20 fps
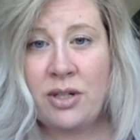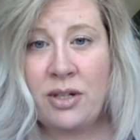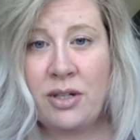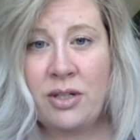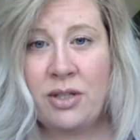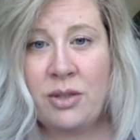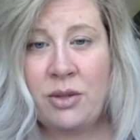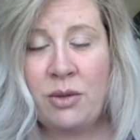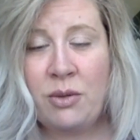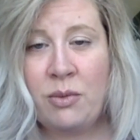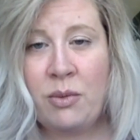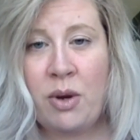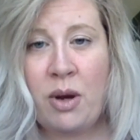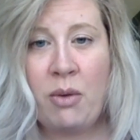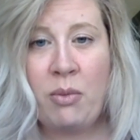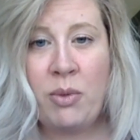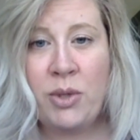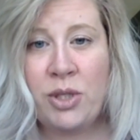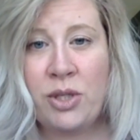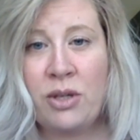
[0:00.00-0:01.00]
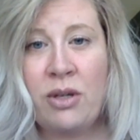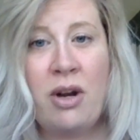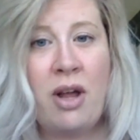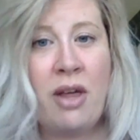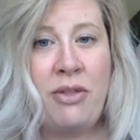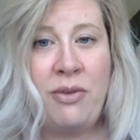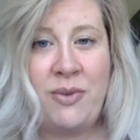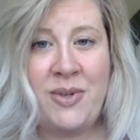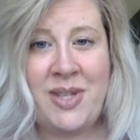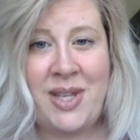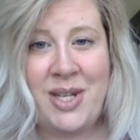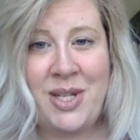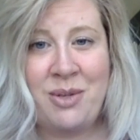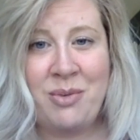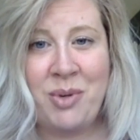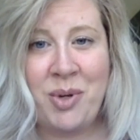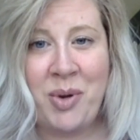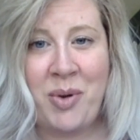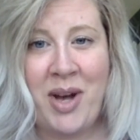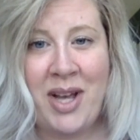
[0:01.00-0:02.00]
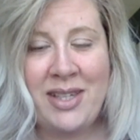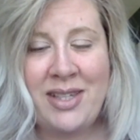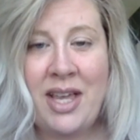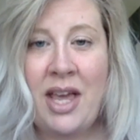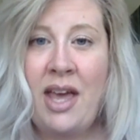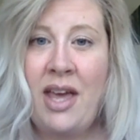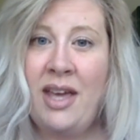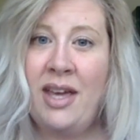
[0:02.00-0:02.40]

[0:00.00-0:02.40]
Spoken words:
do a return authorization request.